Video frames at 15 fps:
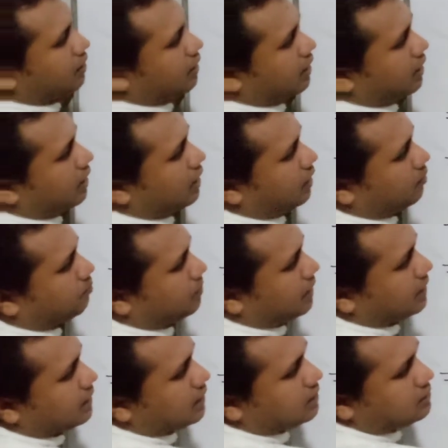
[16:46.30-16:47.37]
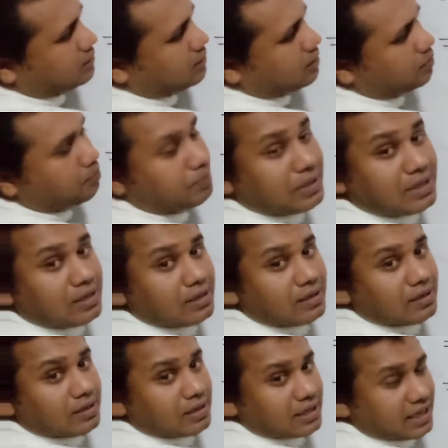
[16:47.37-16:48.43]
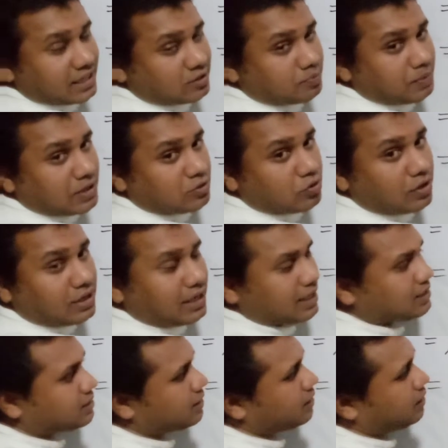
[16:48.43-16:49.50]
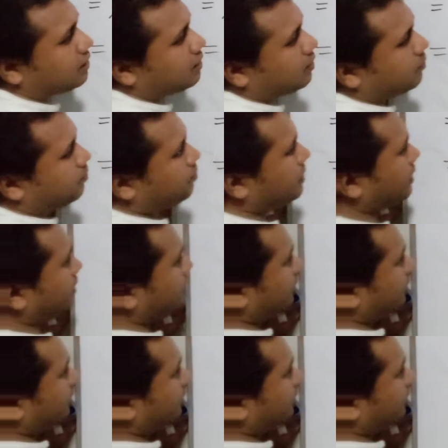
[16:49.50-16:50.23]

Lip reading: a minus b, x plus y as a b.